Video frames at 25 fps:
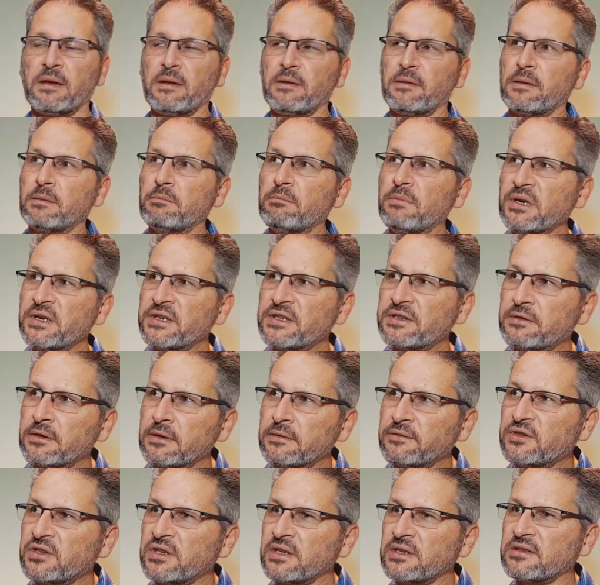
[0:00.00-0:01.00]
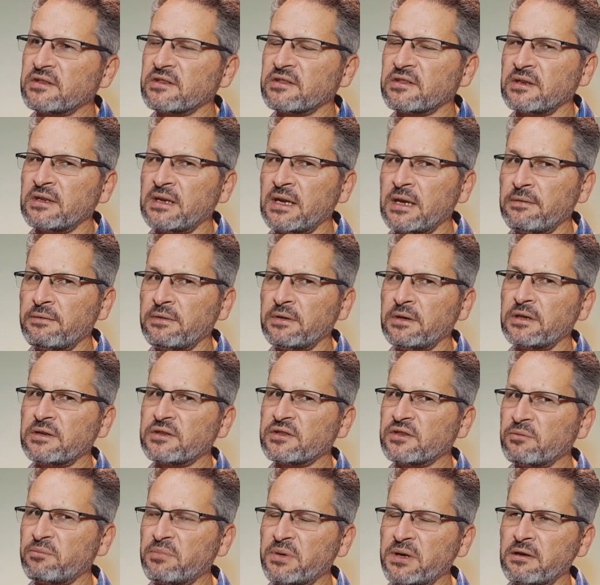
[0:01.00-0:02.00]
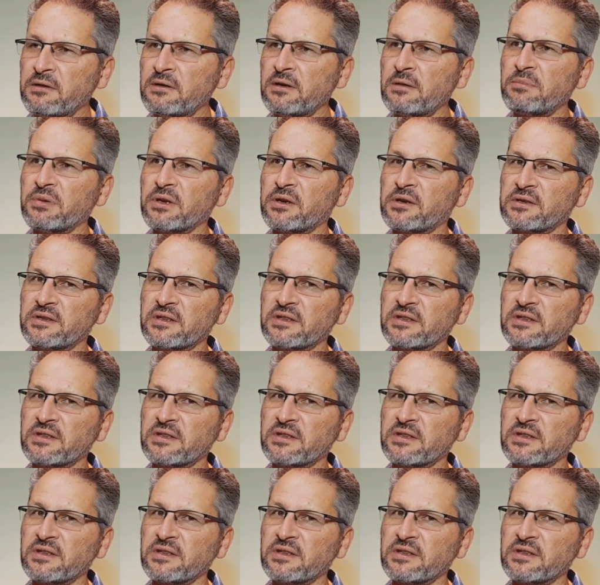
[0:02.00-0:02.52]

The ministry of Jesus in heaven is superior because